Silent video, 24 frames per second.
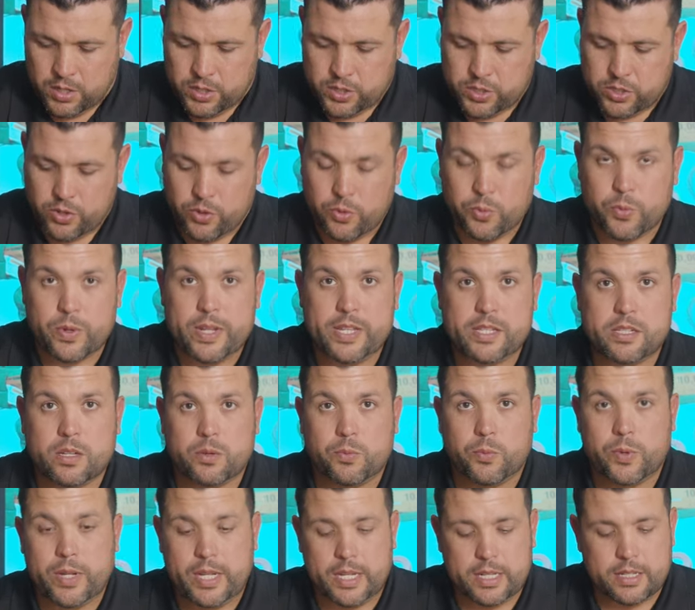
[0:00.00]
So the
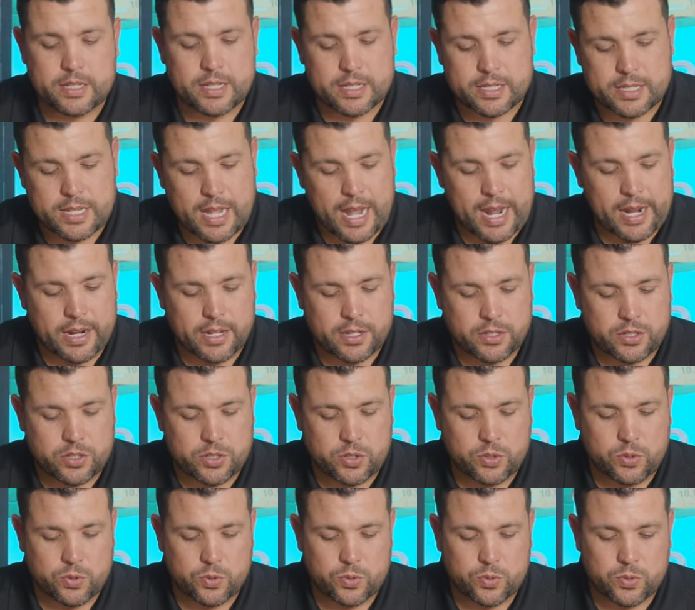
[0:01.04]
reason we decided
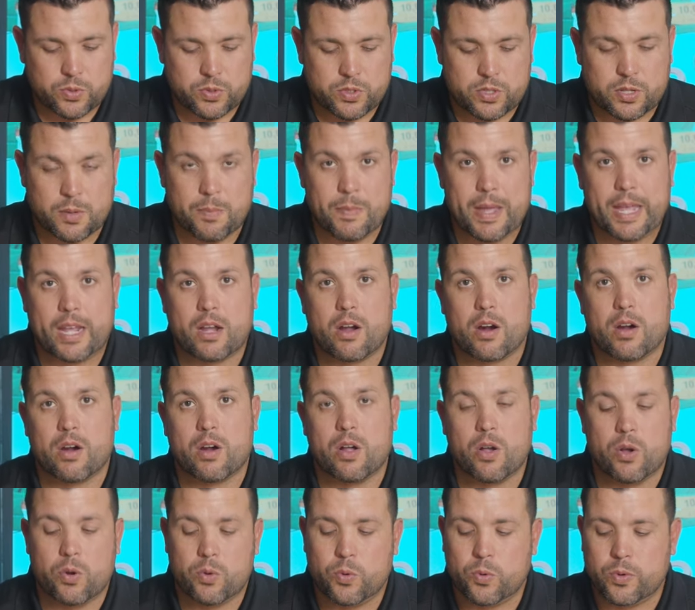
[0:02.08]
to, to make our
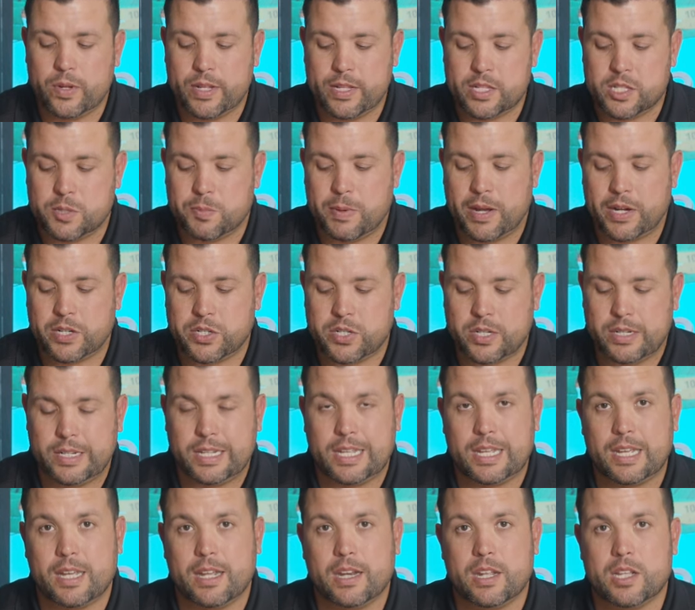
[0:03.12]
own inspection
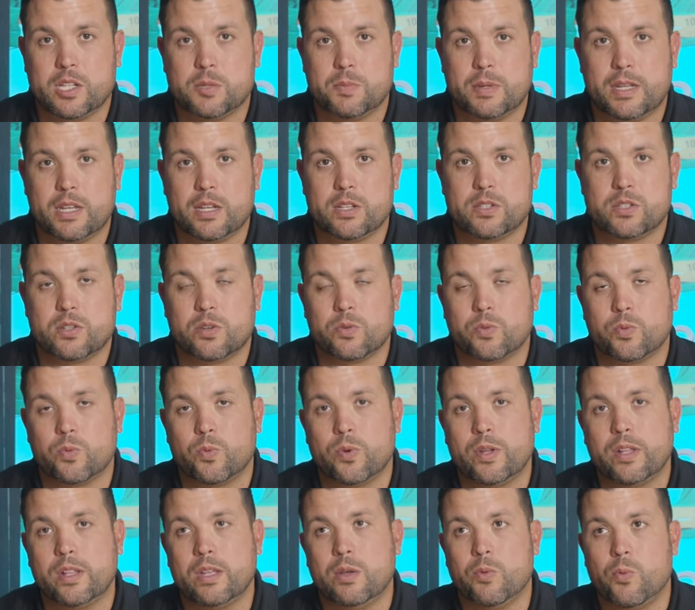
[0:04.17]
kit is because there
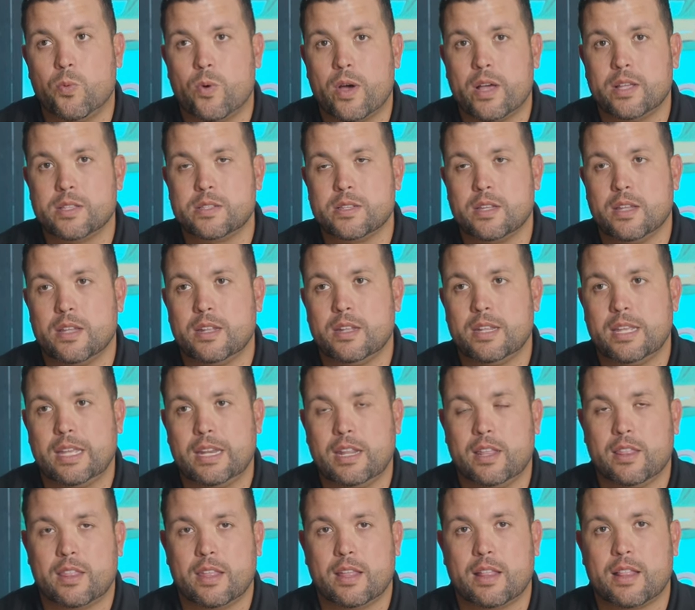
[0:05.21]
really wasn't
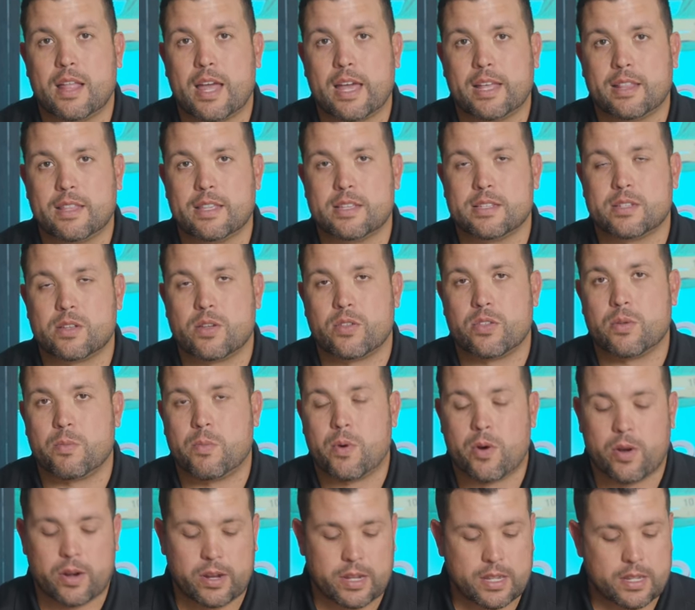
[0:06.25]
anything like this on the
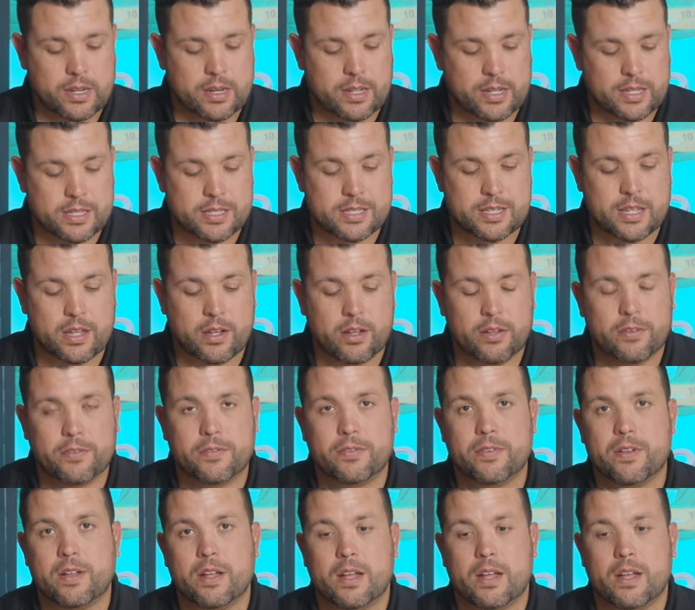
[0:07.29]
market itself.